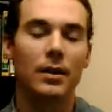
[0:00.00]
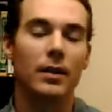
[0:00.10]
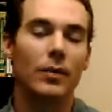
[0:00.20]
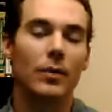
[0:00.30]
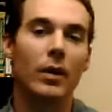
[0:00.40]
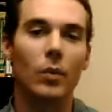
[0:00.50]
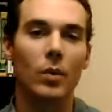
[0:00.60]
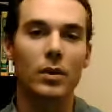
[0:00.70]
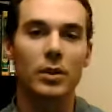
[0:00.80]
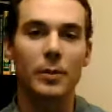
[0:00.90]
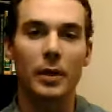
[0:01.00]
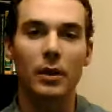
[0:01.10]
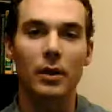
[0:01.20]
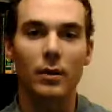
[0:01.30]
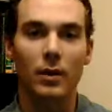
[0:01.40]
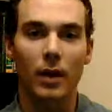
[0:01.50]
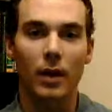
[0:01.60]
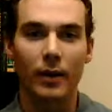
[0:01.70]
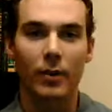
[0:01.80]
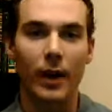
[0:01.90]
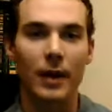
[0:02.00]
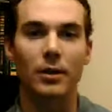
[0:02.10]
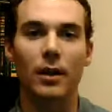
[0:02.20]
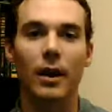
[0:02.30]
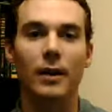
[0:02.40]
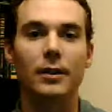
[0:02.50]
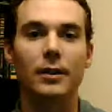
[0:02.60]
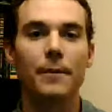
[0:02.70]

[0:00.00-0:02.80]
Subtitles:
once it's been internationalized.